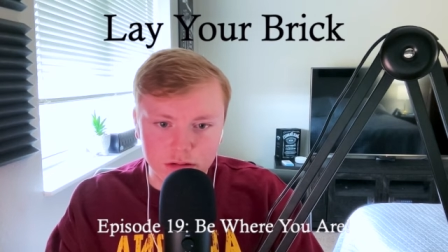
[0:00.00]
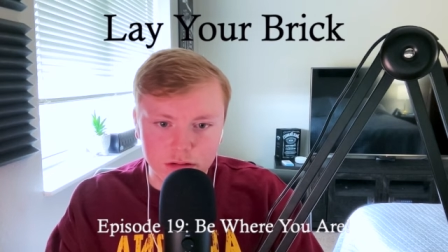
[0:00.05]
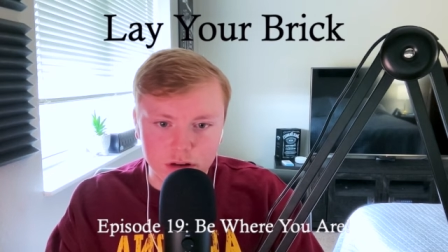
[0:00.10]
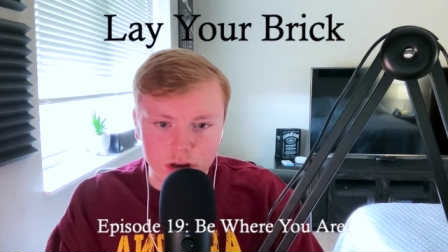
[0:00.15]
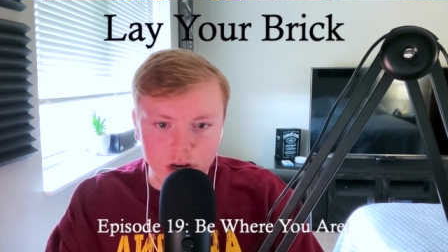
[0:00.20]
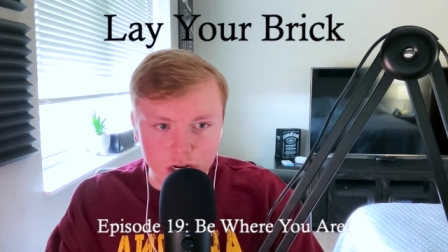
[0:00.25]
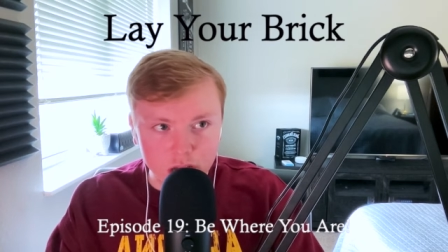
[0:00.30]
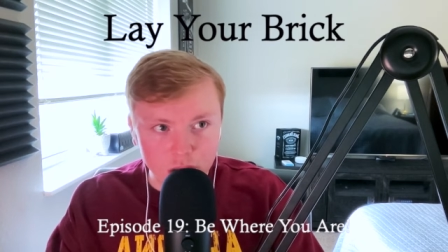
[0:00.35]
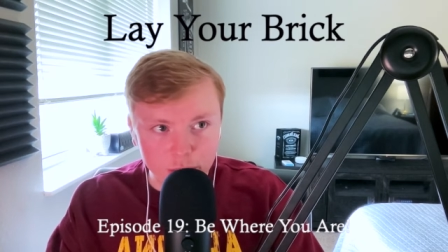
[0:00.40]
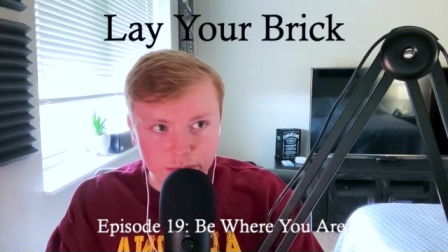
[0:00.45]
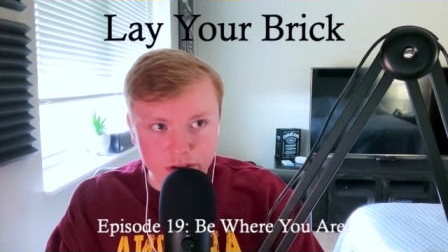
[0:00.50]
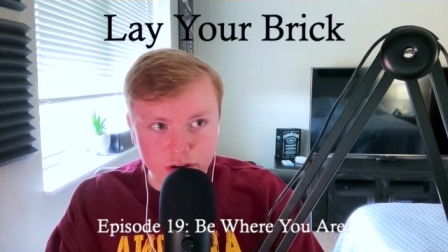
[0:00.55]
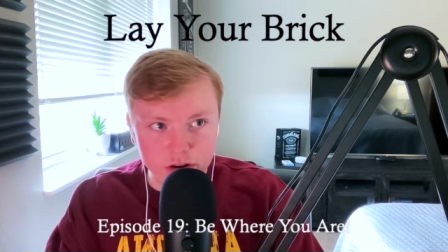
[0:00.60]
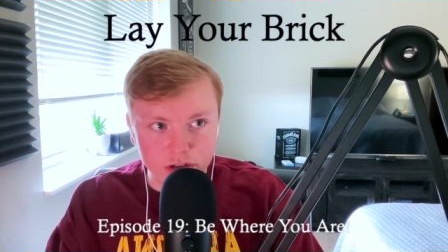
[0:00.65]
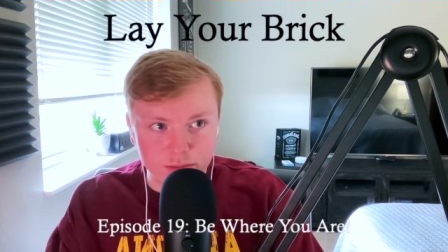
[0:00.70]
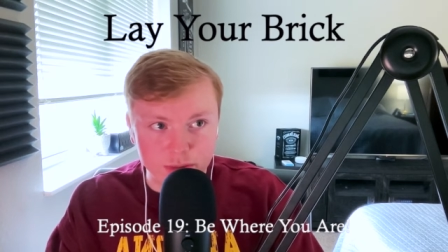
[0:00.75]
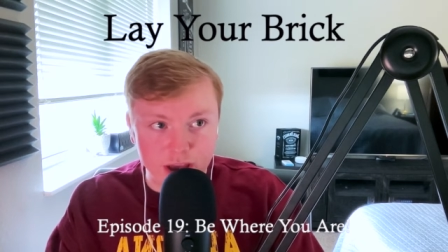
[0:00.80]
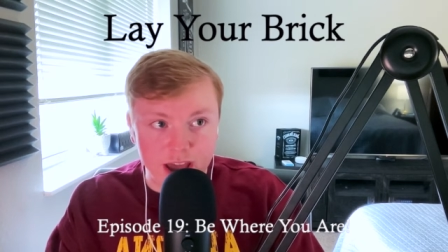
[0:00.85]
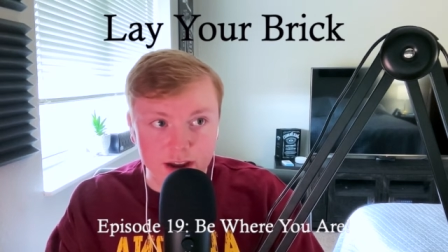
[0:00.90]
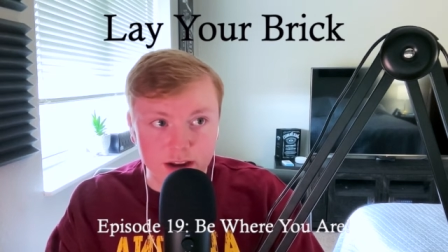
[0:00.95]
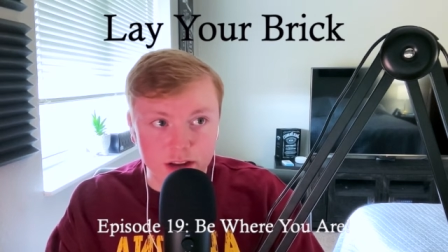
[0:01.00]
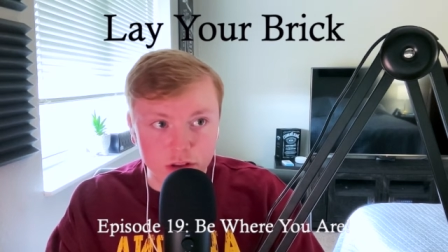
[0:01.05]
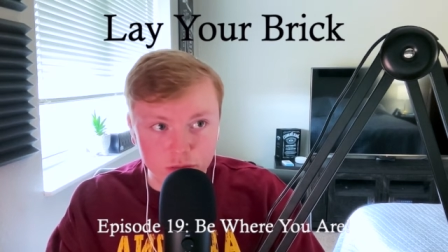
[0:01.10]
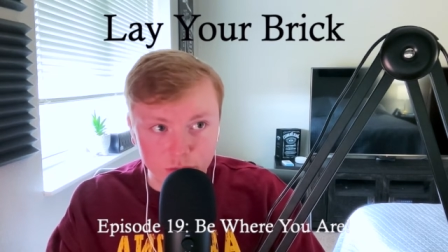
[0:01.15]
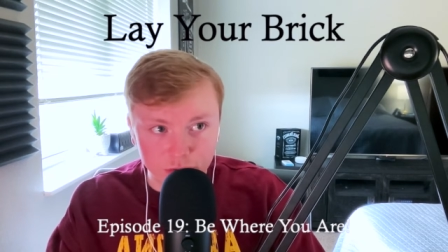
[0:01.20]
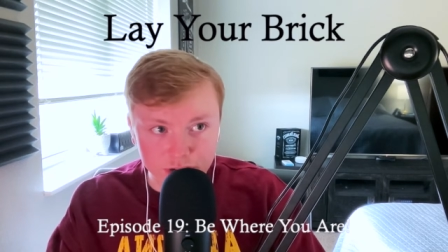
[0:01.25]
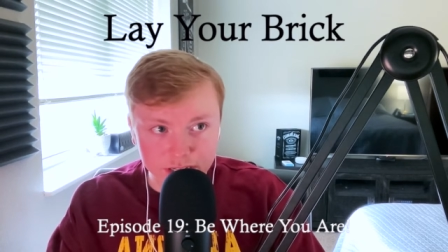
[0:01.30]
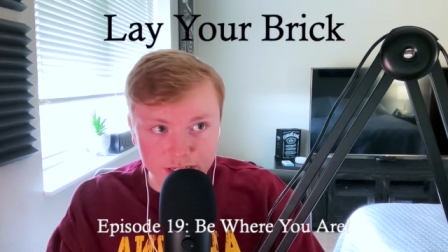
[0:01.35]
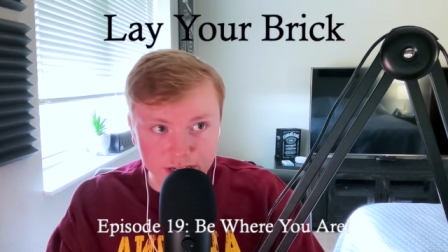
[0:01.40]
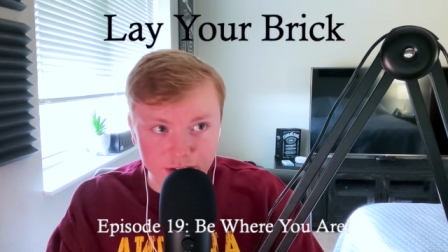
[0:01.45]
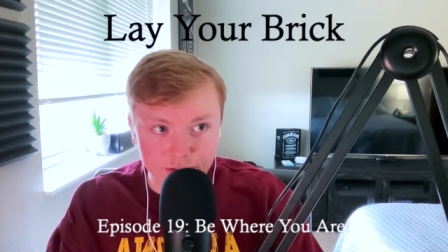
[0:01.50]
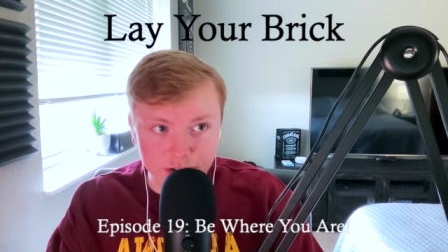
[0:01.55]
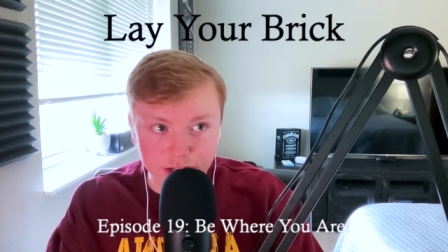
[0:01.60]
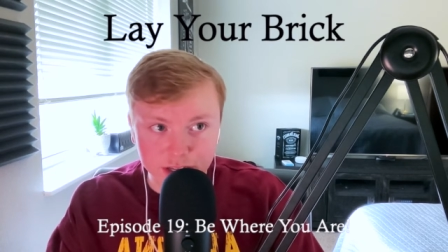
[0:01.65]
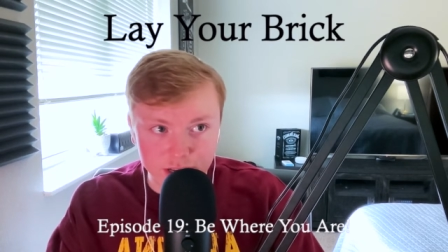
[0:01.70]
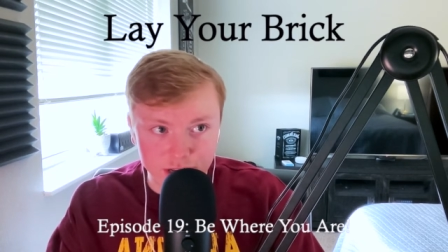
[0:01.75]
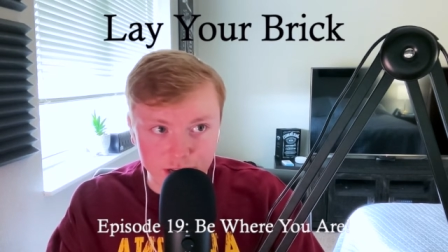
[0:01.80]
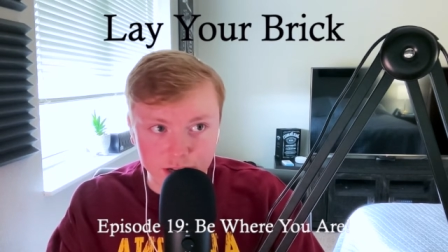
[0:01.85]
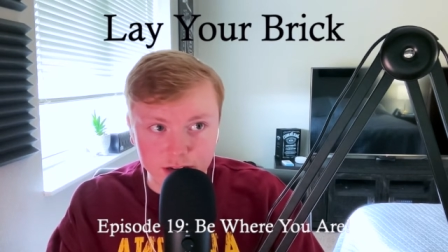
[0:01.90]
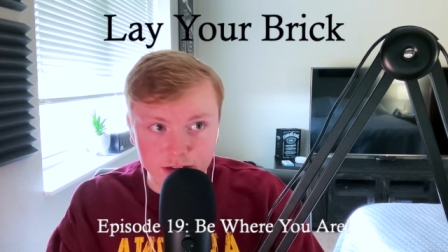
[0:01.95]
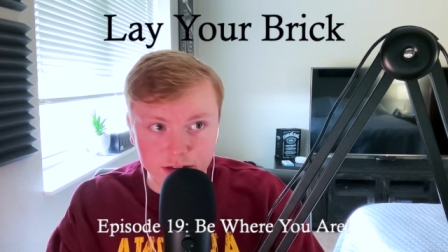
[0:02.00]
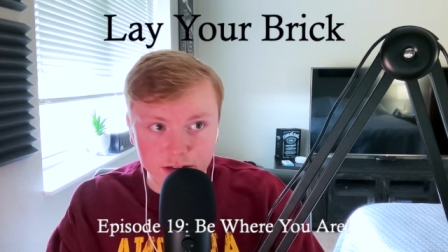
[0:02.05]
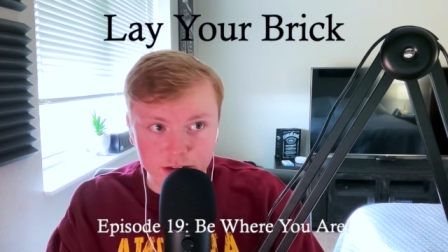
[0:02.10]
a couple years back, 2017,